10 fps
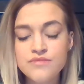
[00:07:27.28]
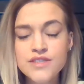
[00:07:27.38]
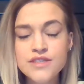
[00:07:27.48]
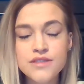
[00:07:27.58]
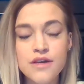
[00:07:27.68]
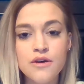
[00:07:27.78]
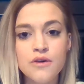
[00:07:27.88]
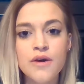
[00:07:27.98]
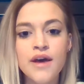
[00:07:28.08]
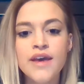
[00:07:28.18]

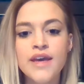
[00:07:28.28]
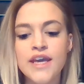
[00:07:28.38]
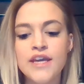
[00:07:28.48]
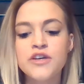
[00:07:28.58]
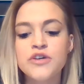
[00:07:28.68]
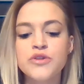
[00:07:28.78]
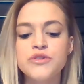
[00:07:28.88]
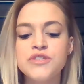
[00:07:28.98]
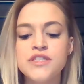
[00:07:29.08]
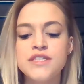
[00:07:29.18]
So, in
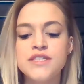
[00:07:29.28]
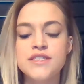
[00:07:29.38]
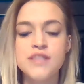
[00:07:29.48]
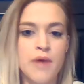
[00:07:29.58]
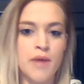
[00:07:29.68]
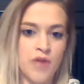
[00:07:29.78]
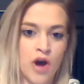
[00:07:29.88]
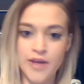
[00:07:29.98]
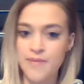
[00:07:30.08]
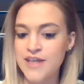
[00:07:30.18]
conclusion, to sum up the
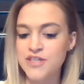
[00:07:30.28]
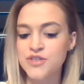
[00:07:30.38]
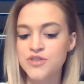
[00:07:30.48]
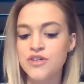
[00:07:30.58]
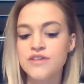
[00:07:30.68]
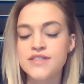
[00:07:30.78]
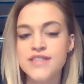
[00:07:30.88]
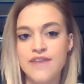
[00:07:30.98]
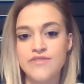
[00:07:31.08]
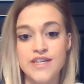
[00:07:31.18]
Occupational
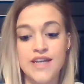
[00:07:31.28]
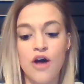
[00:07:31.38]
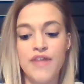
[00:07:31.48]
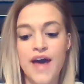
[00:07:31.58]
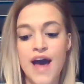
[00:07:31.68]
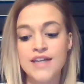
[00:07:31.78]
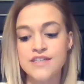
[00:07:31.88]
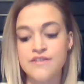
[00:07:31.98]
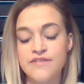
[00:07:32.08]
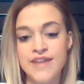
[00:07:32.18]
Safety and Health Act
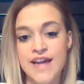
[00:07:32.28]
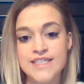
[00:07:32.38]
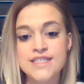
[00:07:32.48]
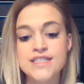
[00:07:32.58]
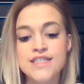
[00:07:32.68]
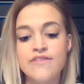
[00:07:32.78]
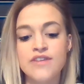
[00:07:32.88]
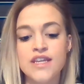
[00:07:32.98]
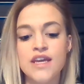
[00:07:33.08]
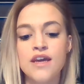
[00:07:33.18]
of
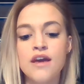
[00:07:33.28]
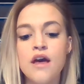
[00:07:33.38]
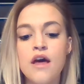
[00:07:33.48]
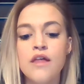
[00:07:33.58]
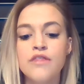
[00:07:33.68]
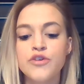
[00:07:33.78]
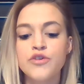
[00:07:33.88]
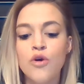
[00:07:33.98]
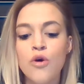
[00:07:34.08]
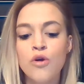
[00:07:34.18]
1970, the
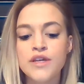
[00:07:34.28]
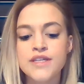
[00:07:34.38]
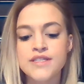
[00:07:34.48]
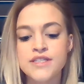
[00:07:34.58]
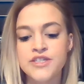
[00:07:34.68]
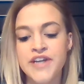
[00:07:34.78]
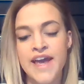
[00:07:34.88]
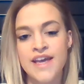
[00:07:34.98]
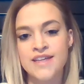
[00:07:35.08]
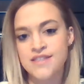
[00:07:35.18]
goal is to
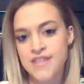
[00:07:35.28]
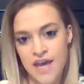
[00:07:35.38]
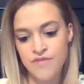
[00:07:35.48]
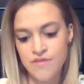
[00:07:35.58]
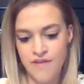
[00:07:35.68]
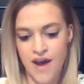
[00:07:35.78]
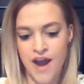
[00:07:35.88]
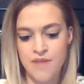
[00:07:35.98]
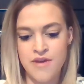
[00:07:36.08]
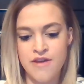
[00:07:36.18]
create a safe
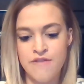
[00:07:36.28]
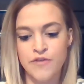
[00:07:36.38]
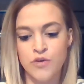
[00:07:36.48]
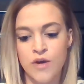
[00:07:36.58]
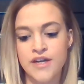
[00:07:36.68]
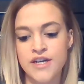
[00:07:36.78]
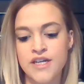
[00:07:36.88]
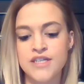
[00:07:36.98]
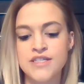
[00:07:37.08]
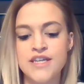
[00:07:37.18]
environment for
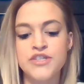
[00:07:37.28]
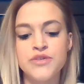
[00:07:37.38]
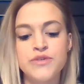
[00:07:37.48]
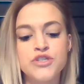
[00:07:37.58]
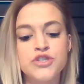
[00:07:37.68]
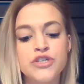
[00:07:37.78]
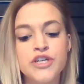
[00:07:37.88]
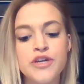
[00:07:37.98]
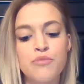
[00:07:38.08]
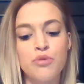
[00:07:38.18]
workers and to ensure
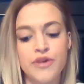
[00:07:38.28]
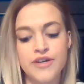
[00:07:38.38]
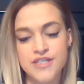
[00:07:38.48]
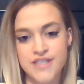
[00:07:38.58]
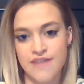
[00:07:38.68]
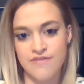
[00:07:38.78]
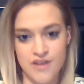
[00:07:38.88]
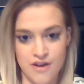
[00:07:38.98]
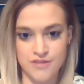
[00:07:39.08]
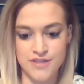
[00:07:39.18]
employer
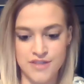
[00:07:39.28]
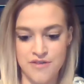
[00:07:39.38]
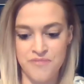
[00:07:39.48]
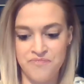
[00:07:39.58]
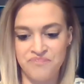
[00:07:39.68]
safety also.